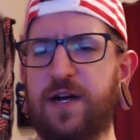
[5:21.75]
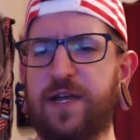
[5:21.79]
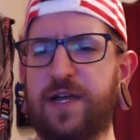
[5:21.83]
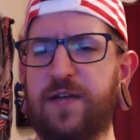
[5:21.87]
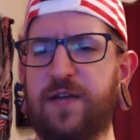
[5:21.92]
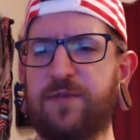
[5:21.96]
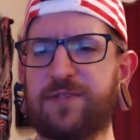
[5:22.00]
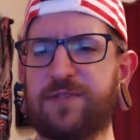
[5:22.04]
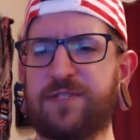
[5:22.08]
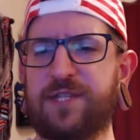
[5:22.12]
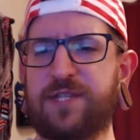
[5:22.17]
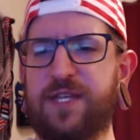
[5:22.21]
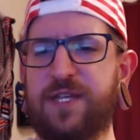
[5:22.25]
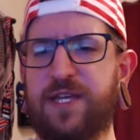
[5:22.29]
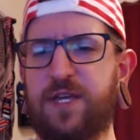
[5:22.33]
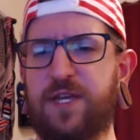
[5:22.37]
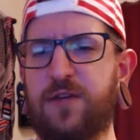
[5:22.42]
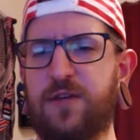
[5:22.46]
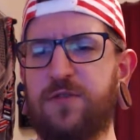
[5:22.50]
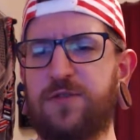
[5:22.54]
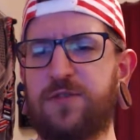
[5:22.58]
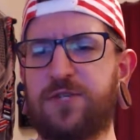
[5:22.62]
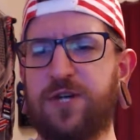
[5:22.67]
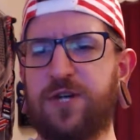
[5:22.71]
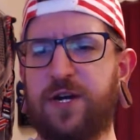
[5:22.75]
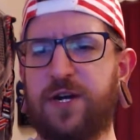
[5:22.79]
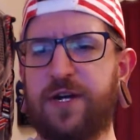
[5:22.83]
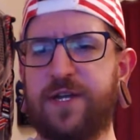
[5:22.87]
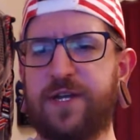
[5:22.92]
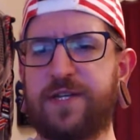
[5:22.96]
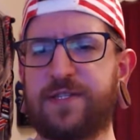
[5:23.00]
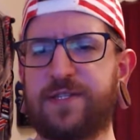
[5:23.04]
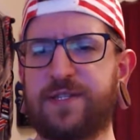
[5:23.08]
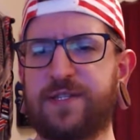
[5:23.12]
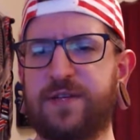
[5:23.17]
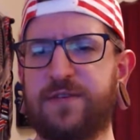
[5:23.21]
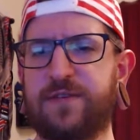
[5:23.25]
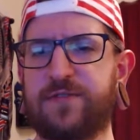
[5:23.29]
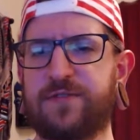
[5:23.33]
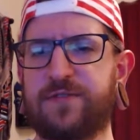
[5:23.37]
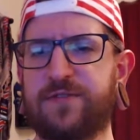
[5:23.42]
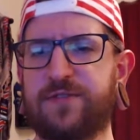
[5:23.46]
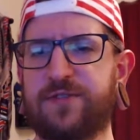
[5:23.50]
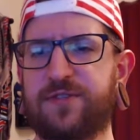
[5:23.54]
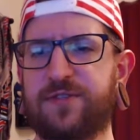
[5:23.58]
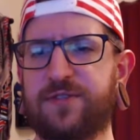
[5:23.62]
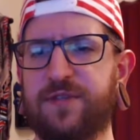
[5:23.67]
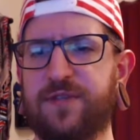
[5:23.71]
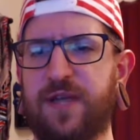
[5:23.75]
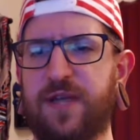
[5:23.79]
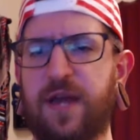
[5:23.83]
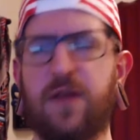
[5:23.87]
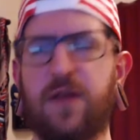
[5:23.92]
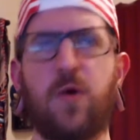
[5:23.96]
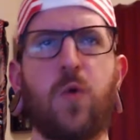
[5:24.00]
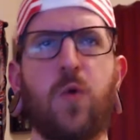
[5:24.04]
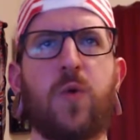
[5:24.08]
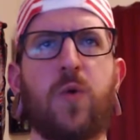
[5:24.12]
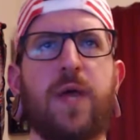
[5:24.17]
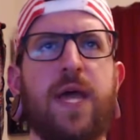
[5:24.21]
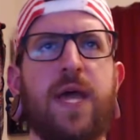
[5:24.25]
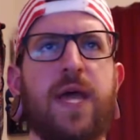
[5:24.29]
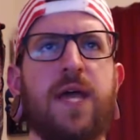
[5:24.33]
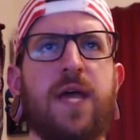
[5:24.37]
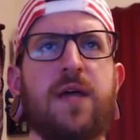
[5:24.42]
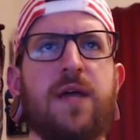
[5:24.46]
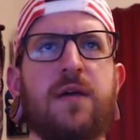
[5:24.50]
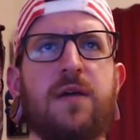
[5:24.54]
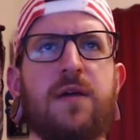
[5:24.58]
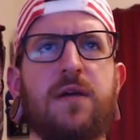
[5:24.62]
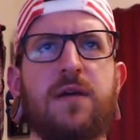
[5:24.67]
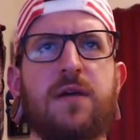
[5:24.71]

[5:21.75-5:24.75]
he wasn't huge on it. He said it was just kind of okay.